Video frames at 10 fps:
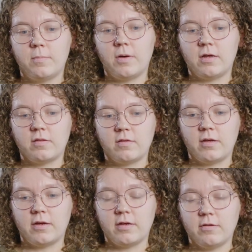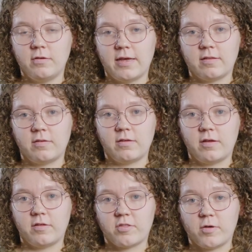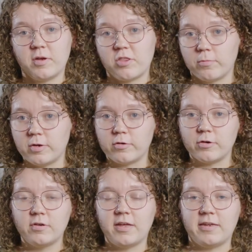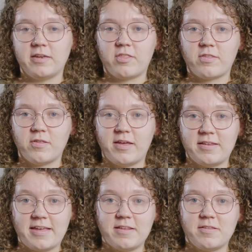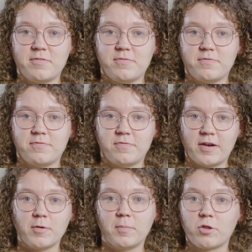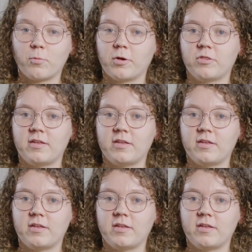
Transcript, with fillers: but uh, you get uh, so much in return and it's at the end very much worth